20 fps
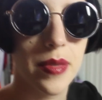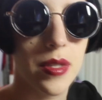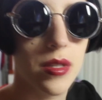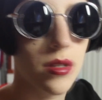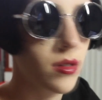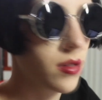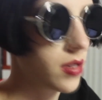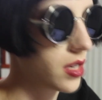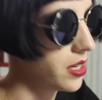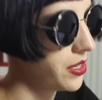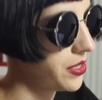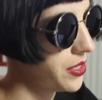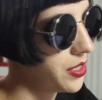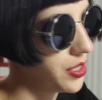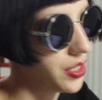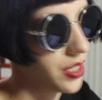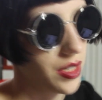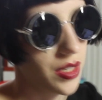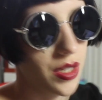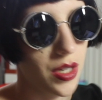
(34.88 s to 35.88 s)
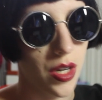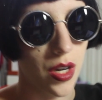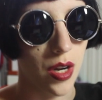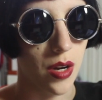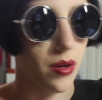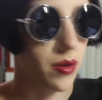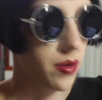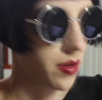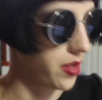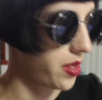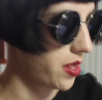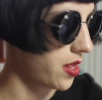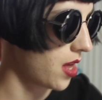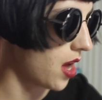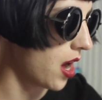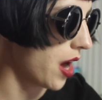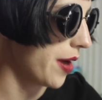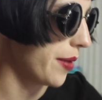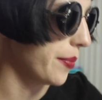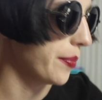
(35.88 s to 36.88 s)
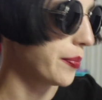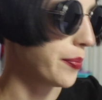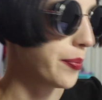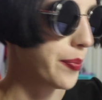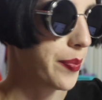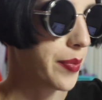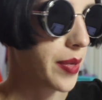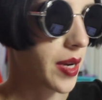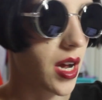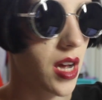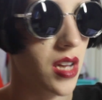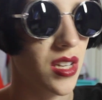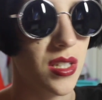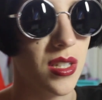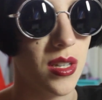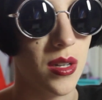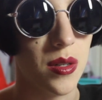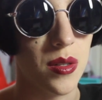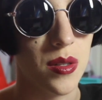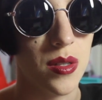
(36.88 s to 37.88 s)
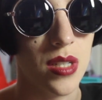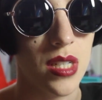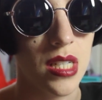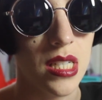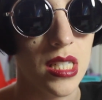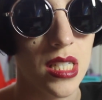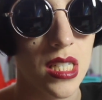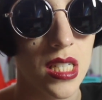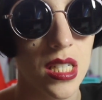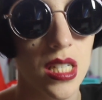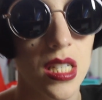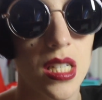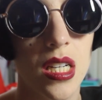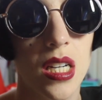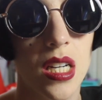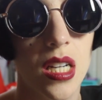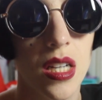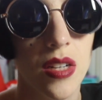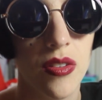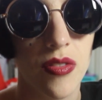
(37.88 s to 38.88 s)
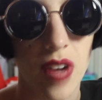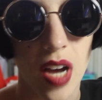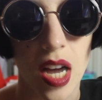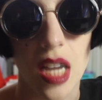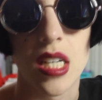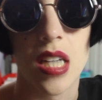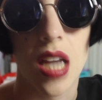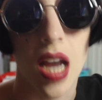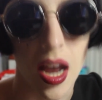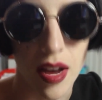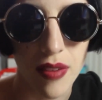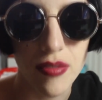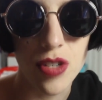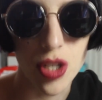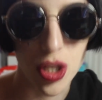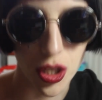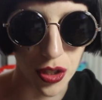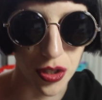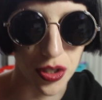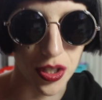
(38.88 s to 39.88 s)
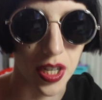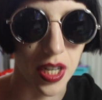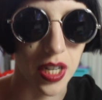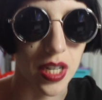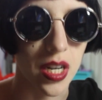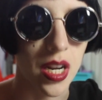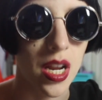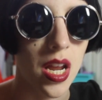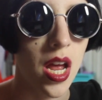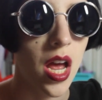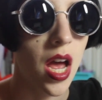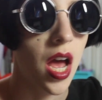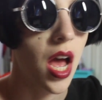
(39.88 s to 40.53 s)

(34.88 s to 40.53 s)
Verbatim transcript: So, in case you didn't know, um, Picasso did, in fact, have children.